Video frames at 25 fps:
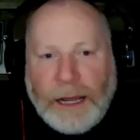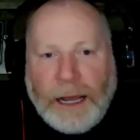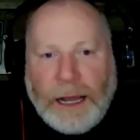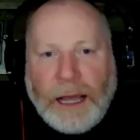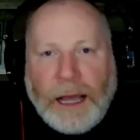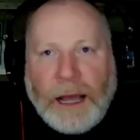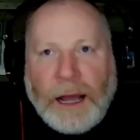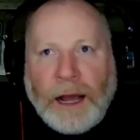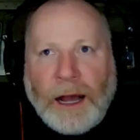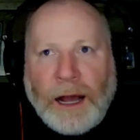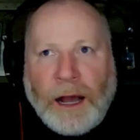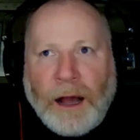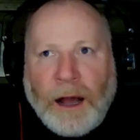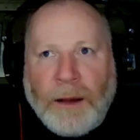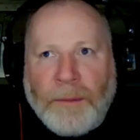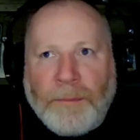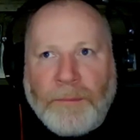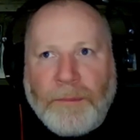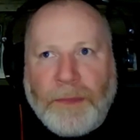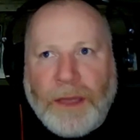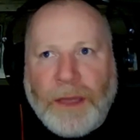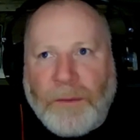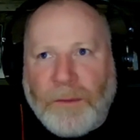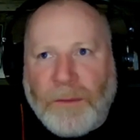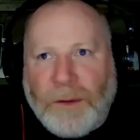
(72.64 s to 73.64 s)

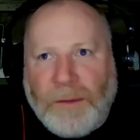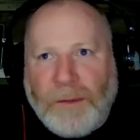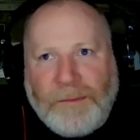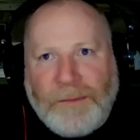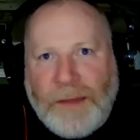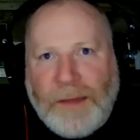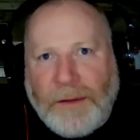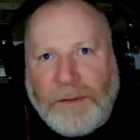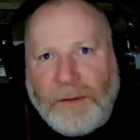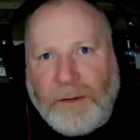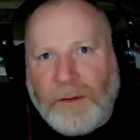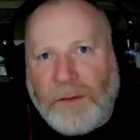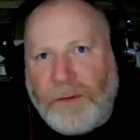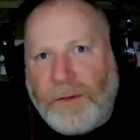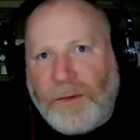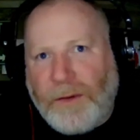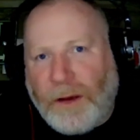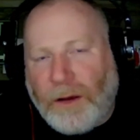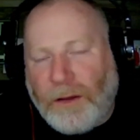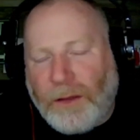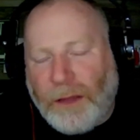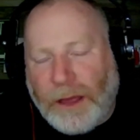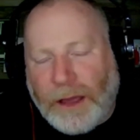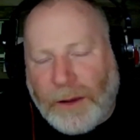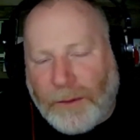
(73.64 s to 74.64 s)
um, and we've never
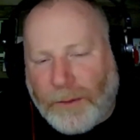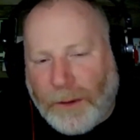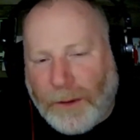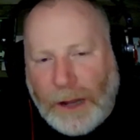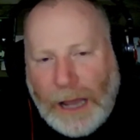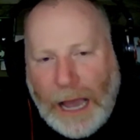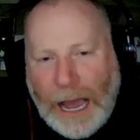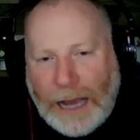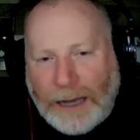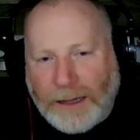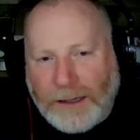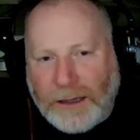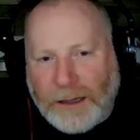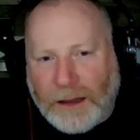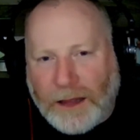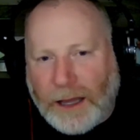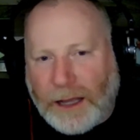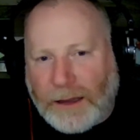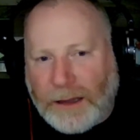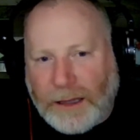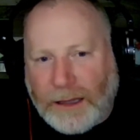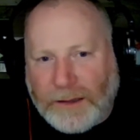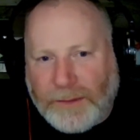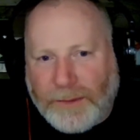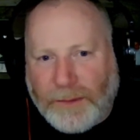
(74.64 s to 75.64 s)
felt like a reaction
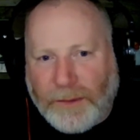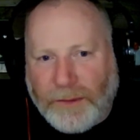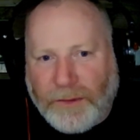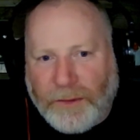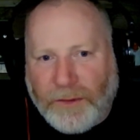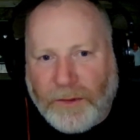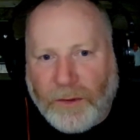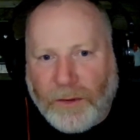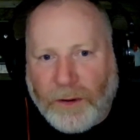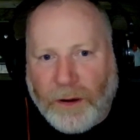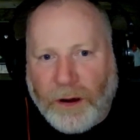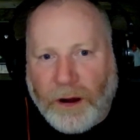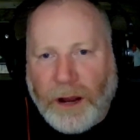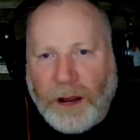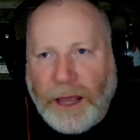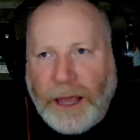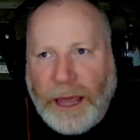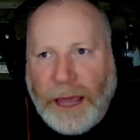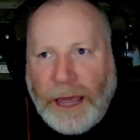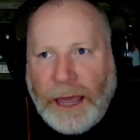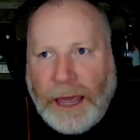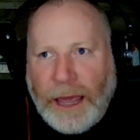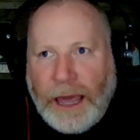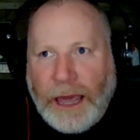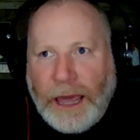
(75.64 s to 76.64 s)
like this before.
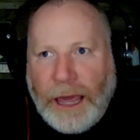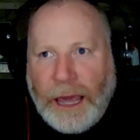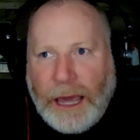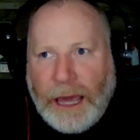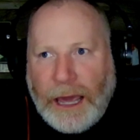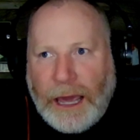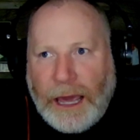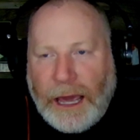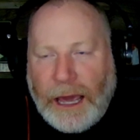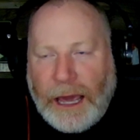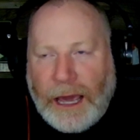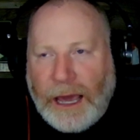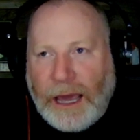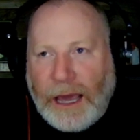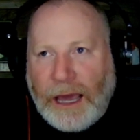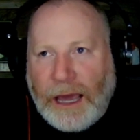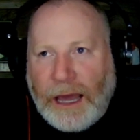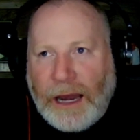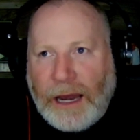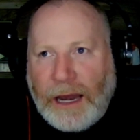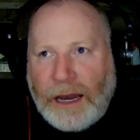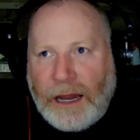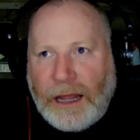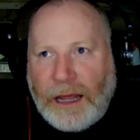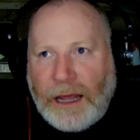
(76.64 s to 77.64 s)

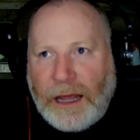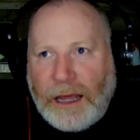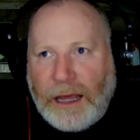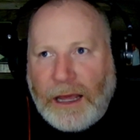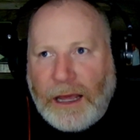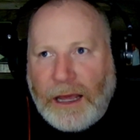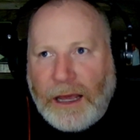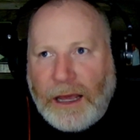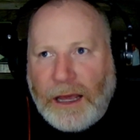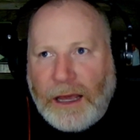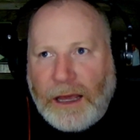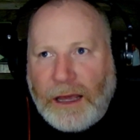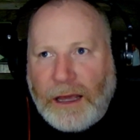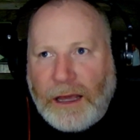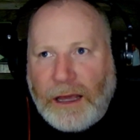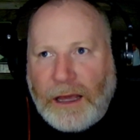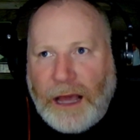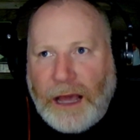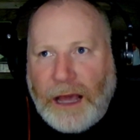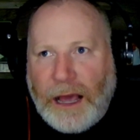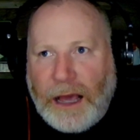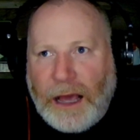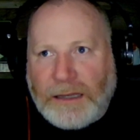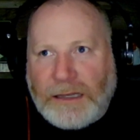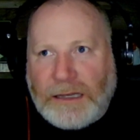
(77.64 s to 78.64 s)
And
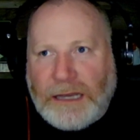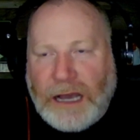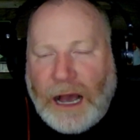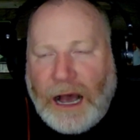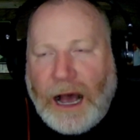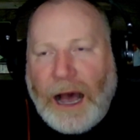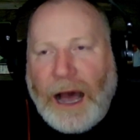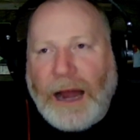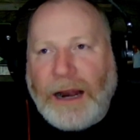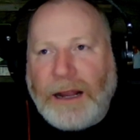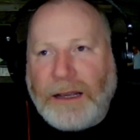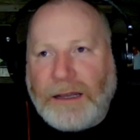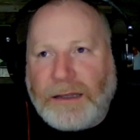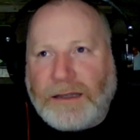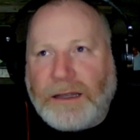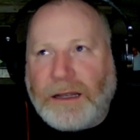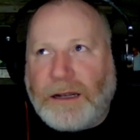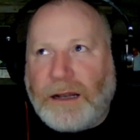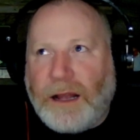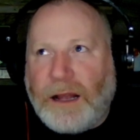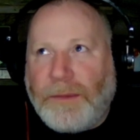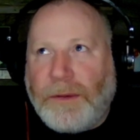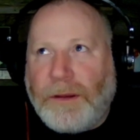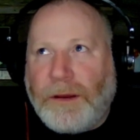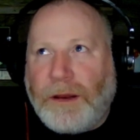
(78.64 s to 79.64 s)
as hot as the
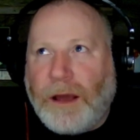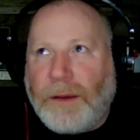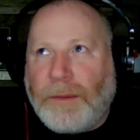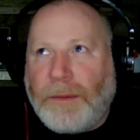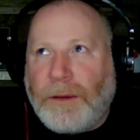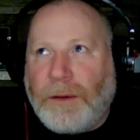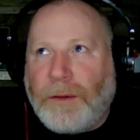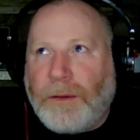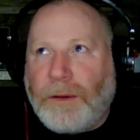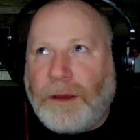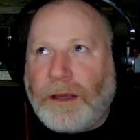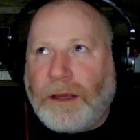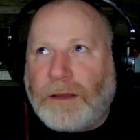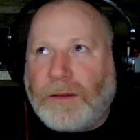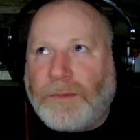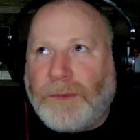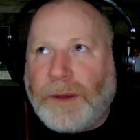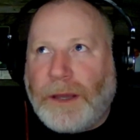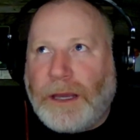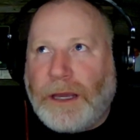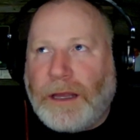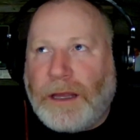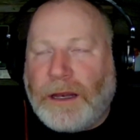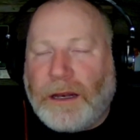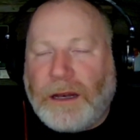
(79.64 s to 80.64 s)
WWE has
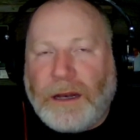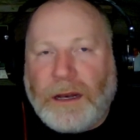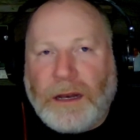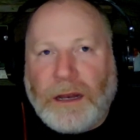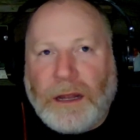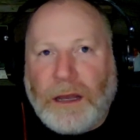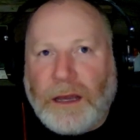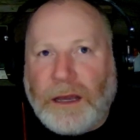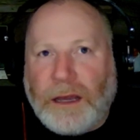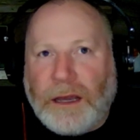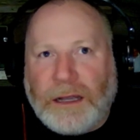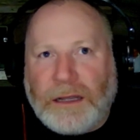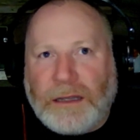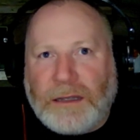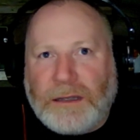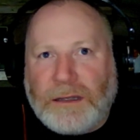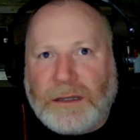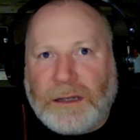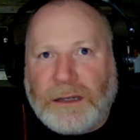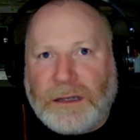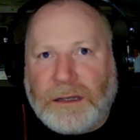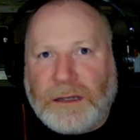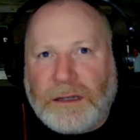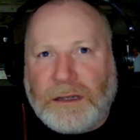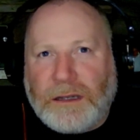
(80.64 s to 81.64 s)
been, it's
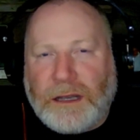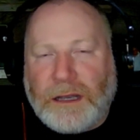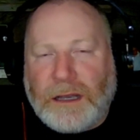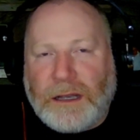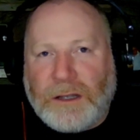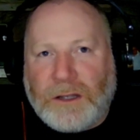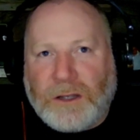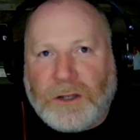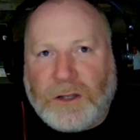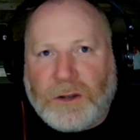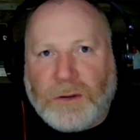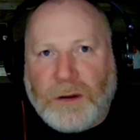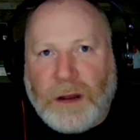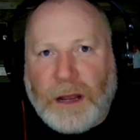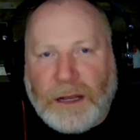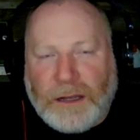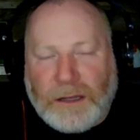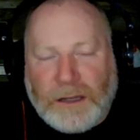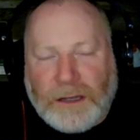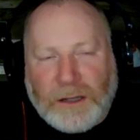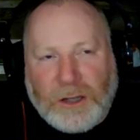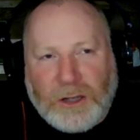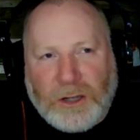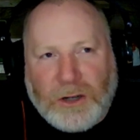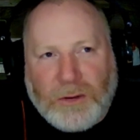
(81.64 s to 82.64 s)
just it's
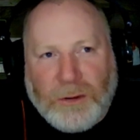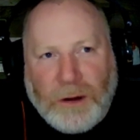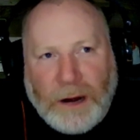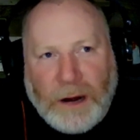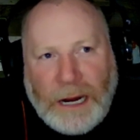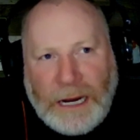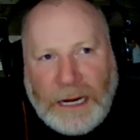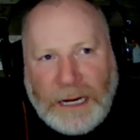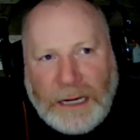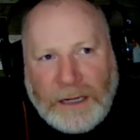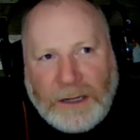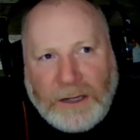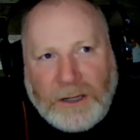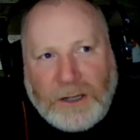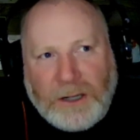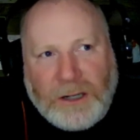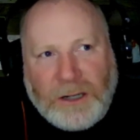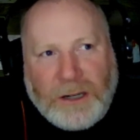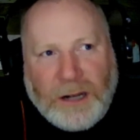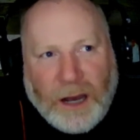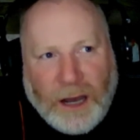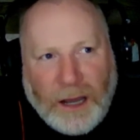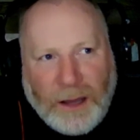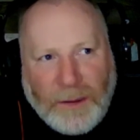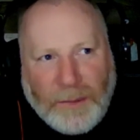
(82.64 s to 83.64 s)
it's a strange
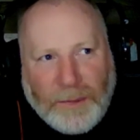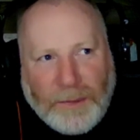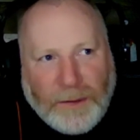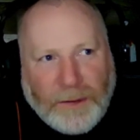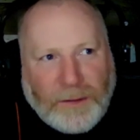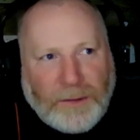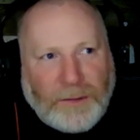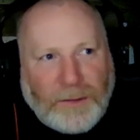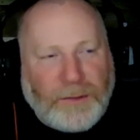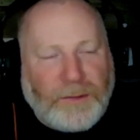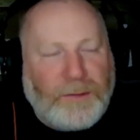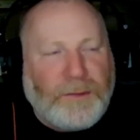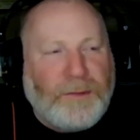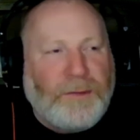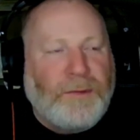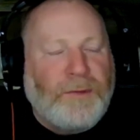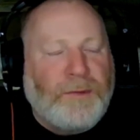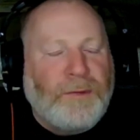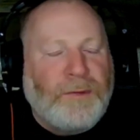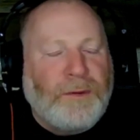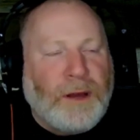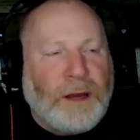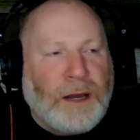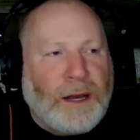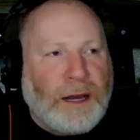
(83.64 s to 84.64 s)
type of
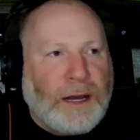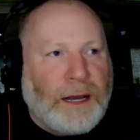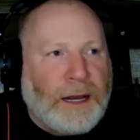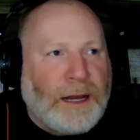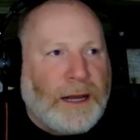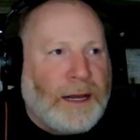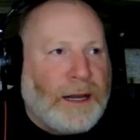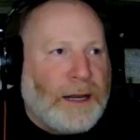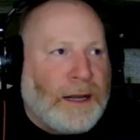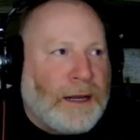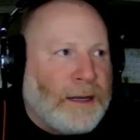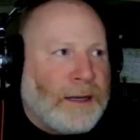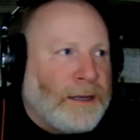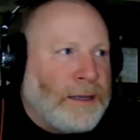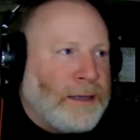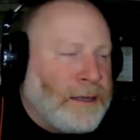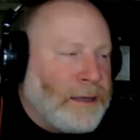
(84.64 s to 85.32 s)
uh